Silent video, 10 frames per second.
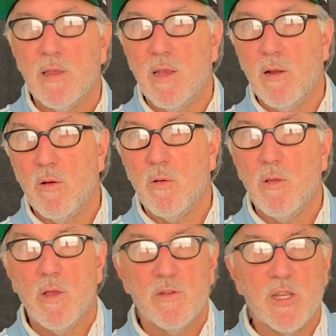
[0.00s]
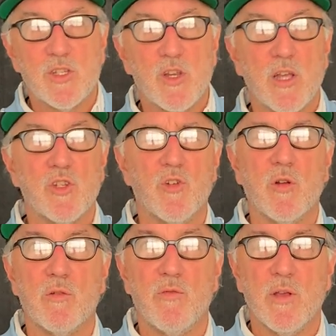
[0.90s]
you know,
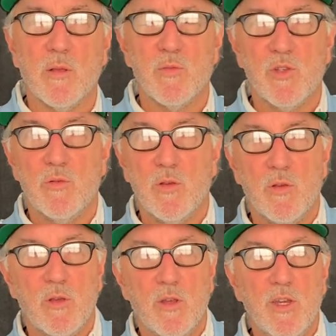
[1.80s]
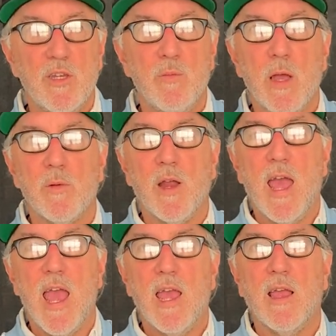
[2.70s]
testosterone films, you need to be able to
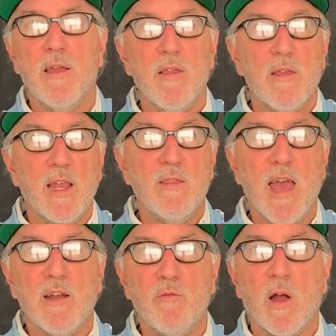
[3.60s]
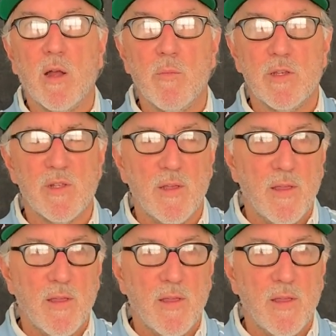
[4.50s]
hang in that environment.